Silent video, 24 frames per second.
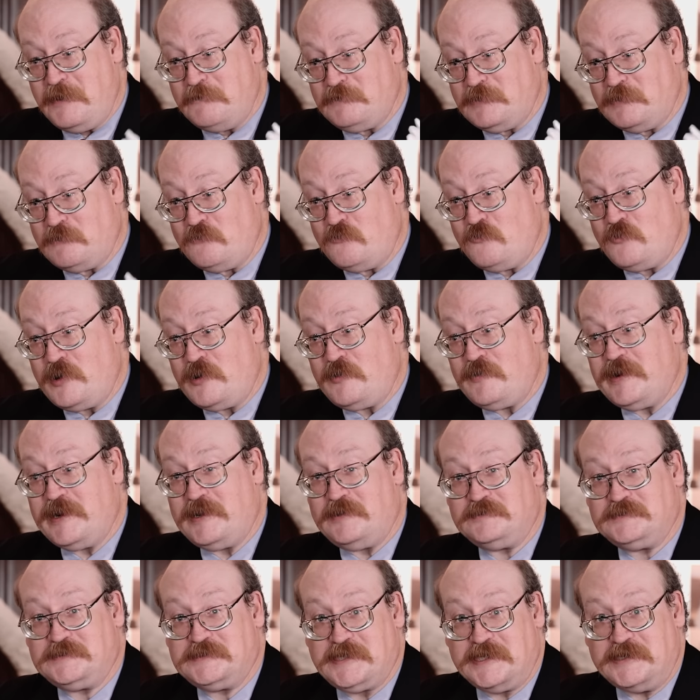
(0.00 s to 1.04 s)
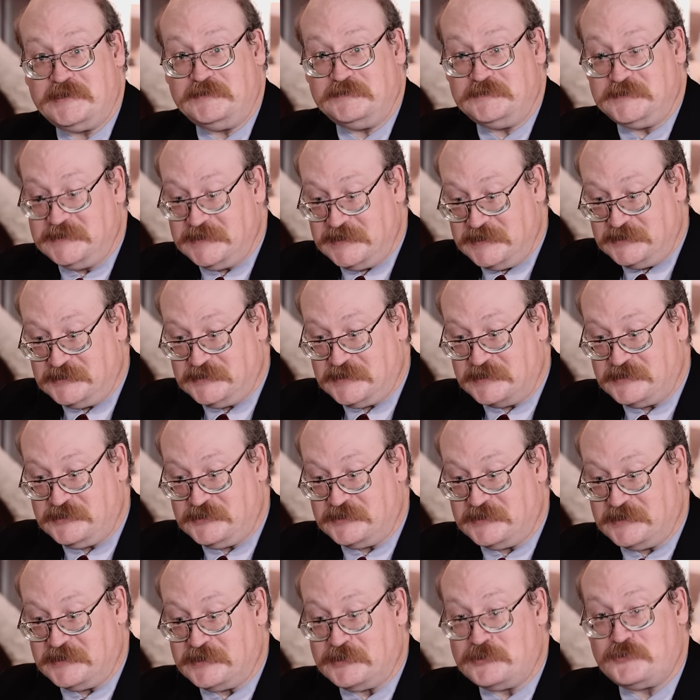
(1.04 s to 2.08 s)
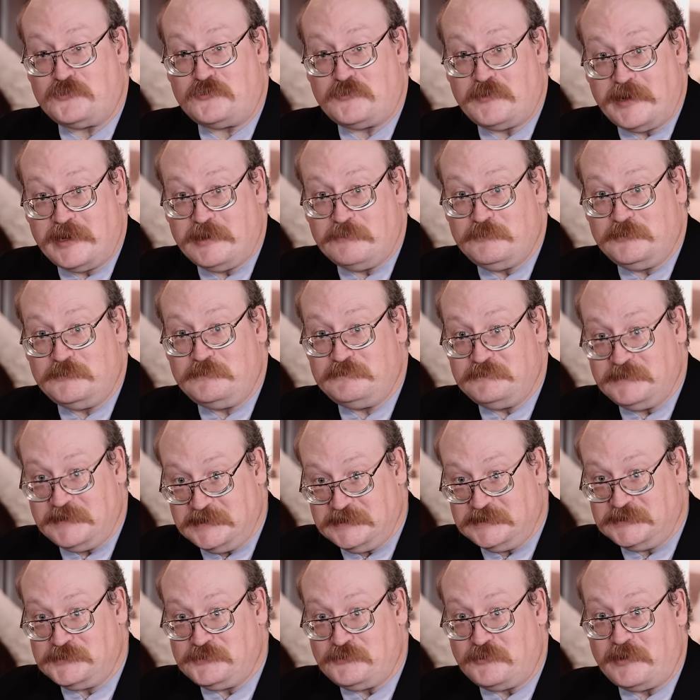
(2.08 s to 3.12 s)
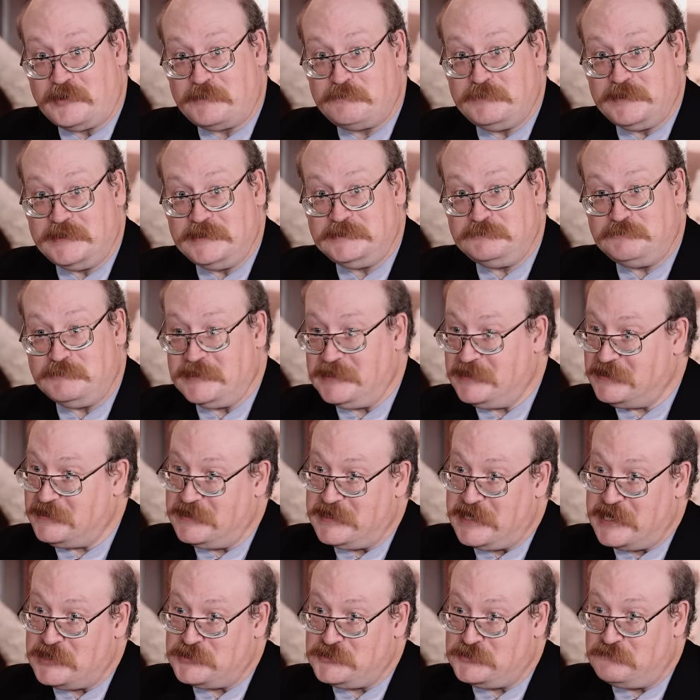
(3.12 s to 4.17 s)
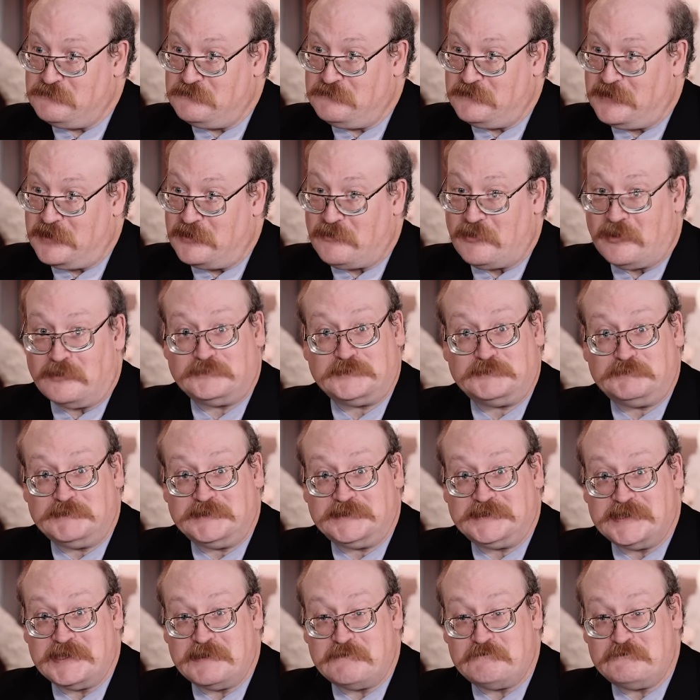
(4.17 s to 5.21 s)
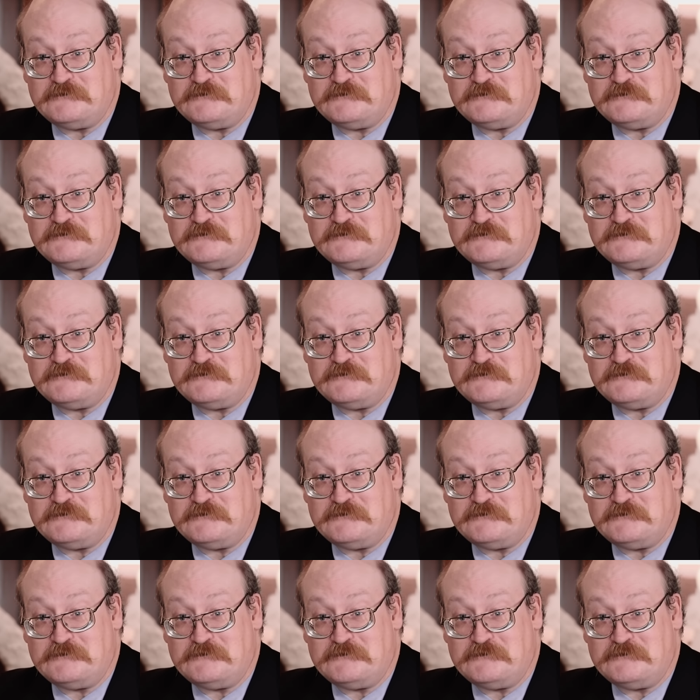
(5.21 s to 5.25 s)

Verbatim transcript: but where else can you see such an incredible historic piece but in the National Firearms Museum? The